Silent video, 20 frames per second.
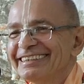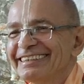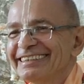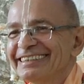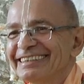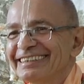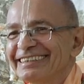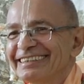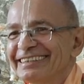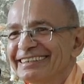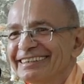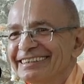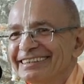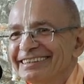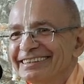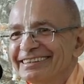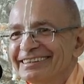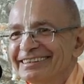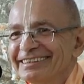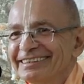Nice, Maharaj,
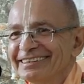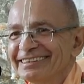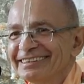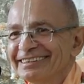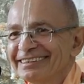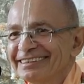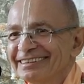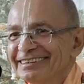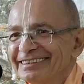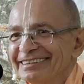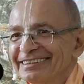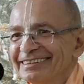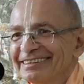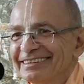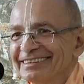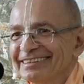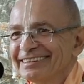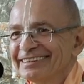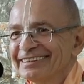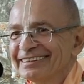hearing
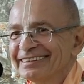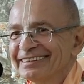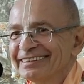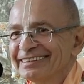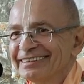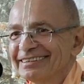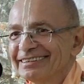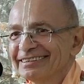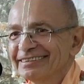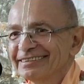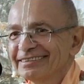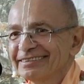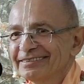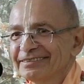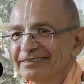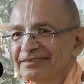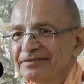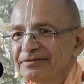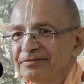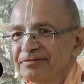the
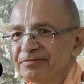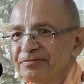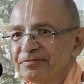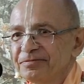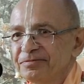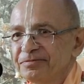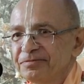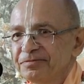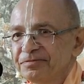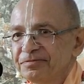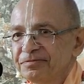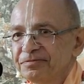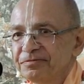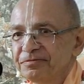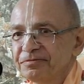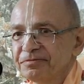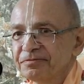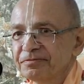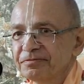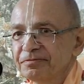topic of hearing from
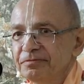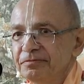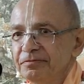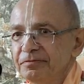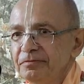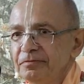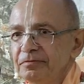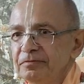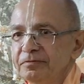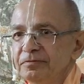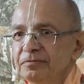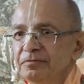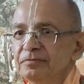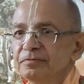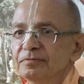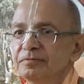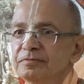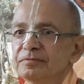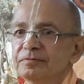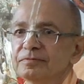you.
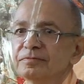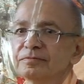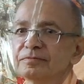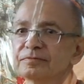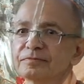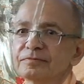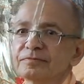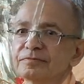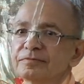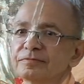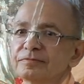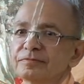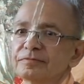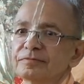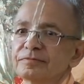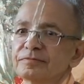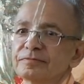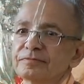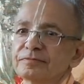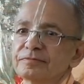Would like to
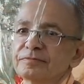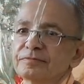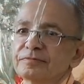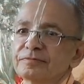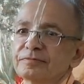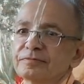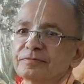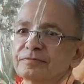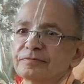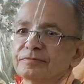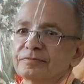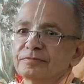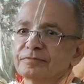take some questions?